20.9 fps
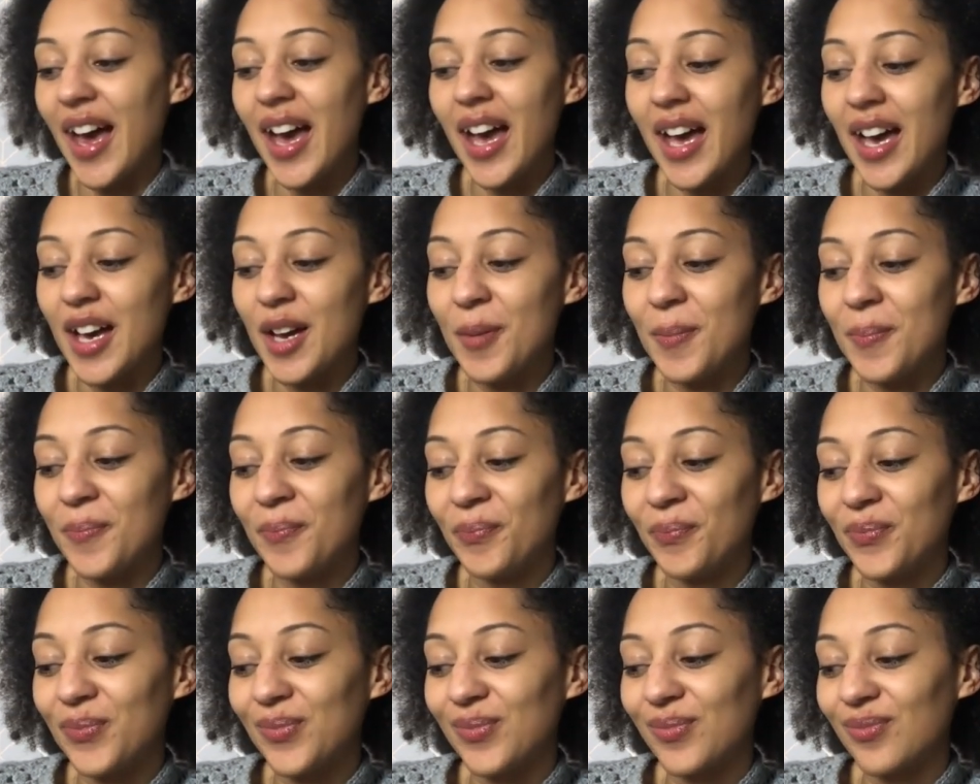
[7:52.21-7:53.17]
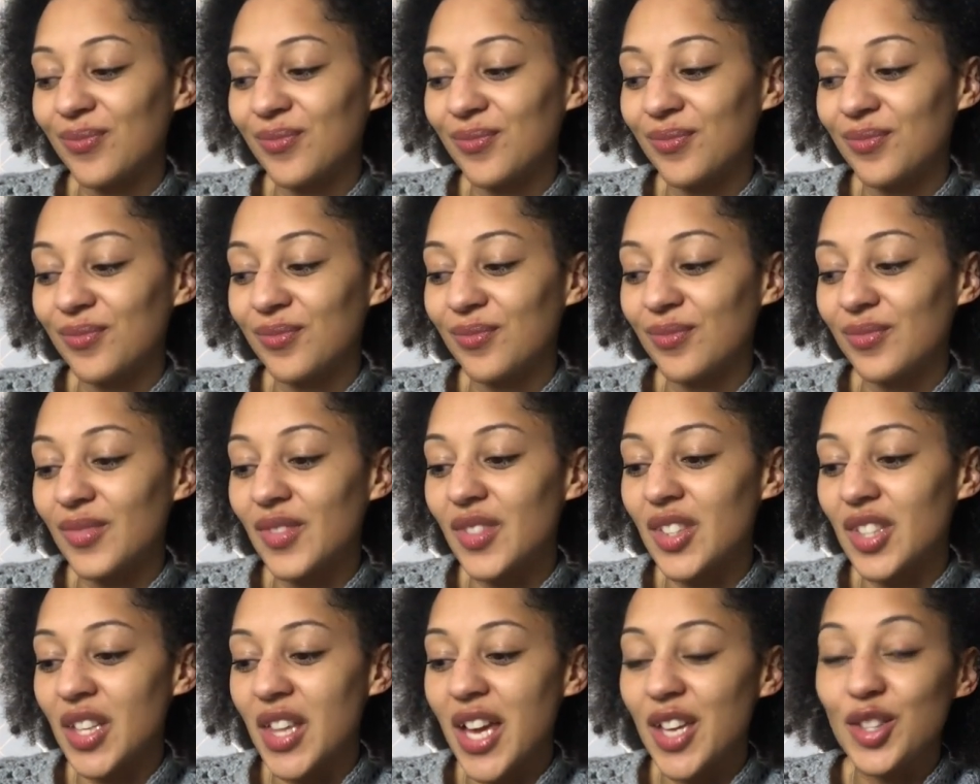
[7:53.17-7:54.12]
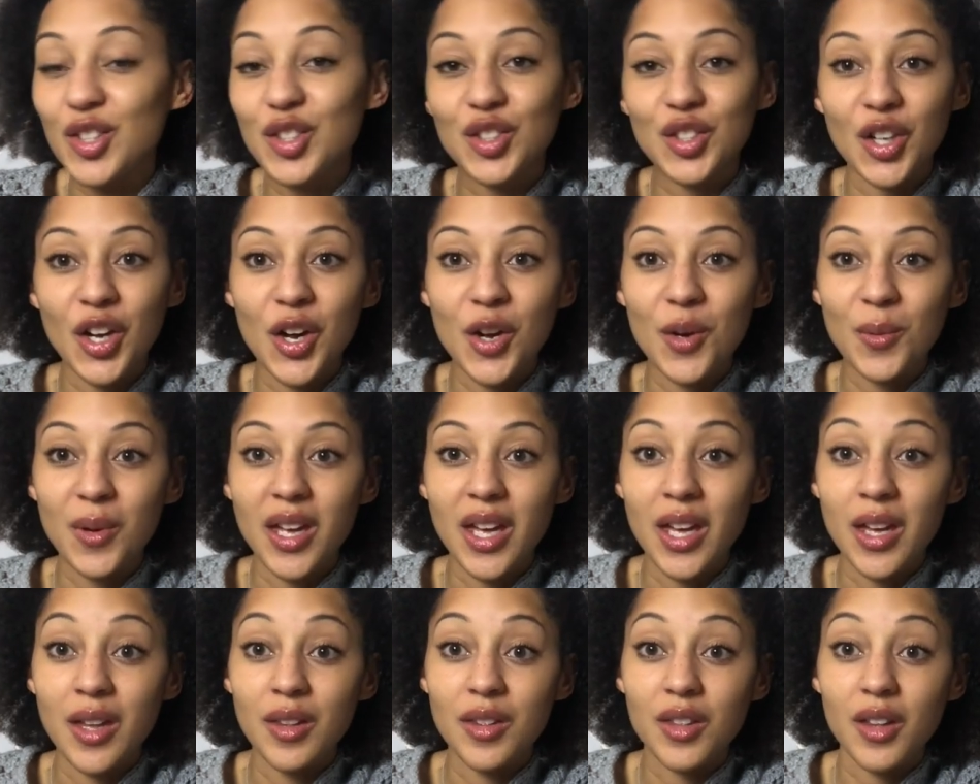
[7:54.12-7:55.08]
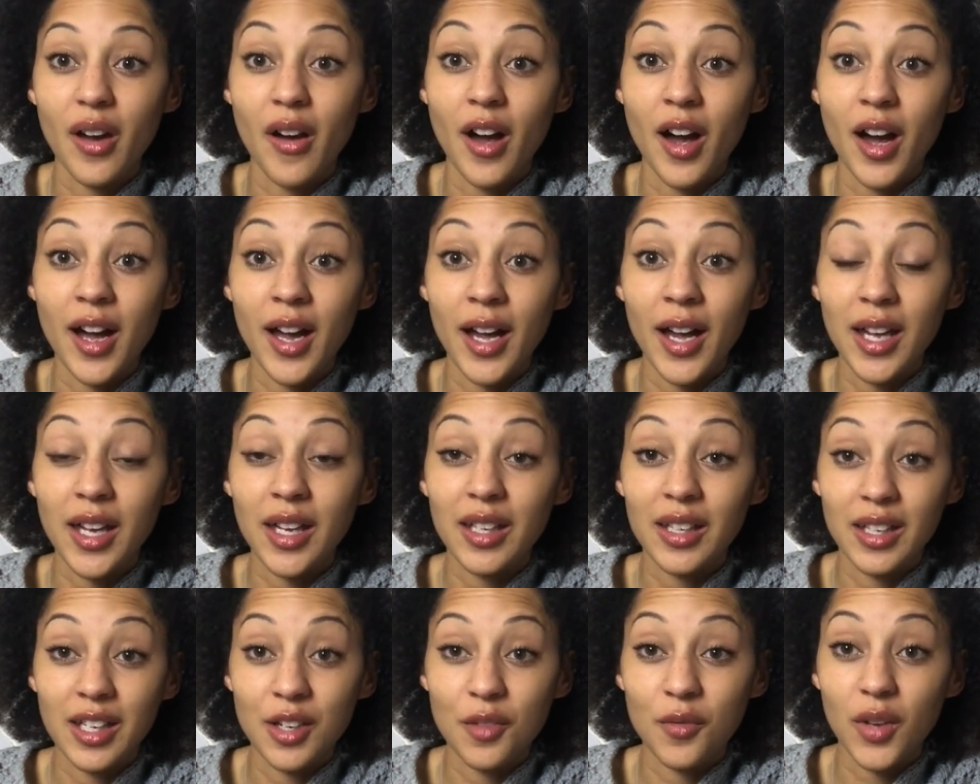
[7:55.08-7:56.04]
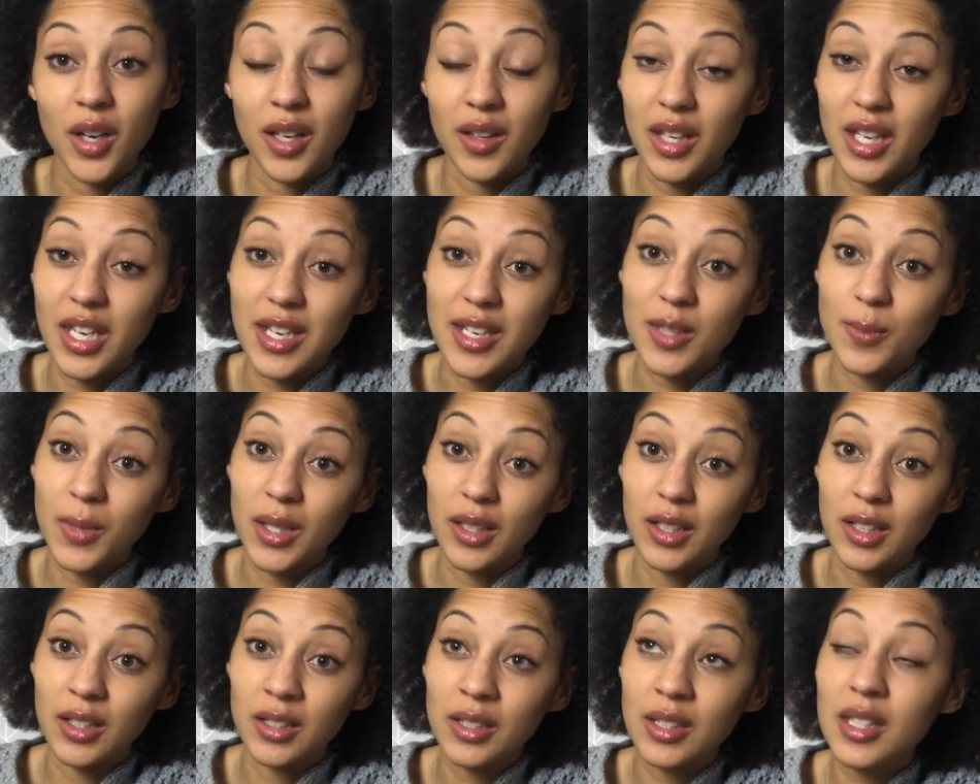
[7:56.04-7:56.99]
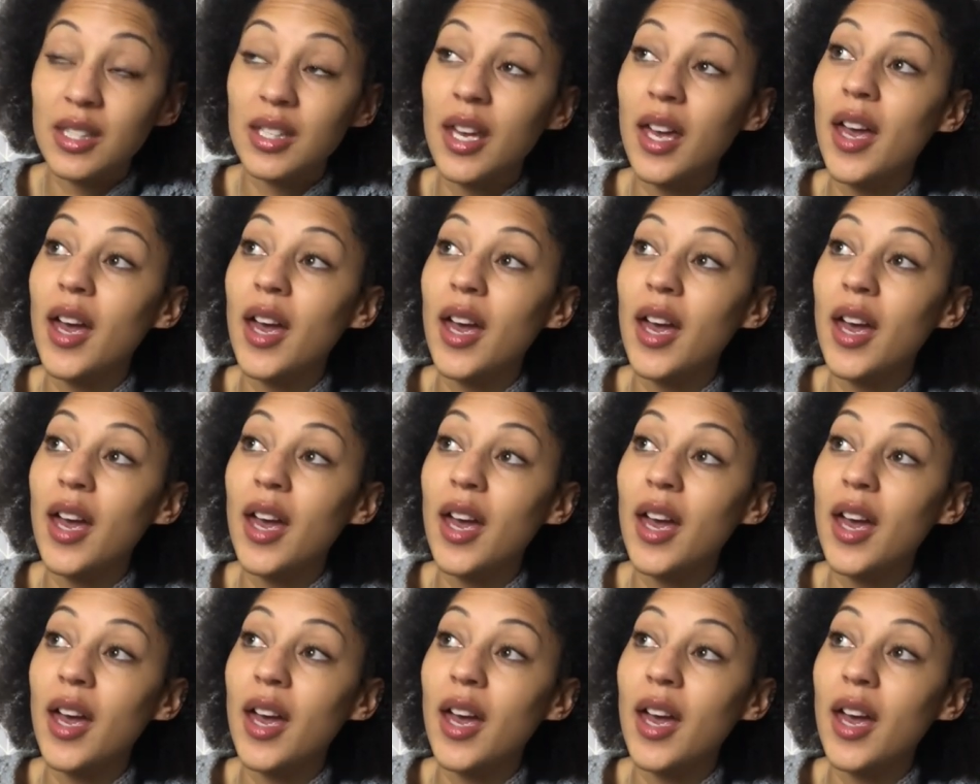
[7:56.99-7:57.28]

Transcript: So let's start with, I live in the East Midlands,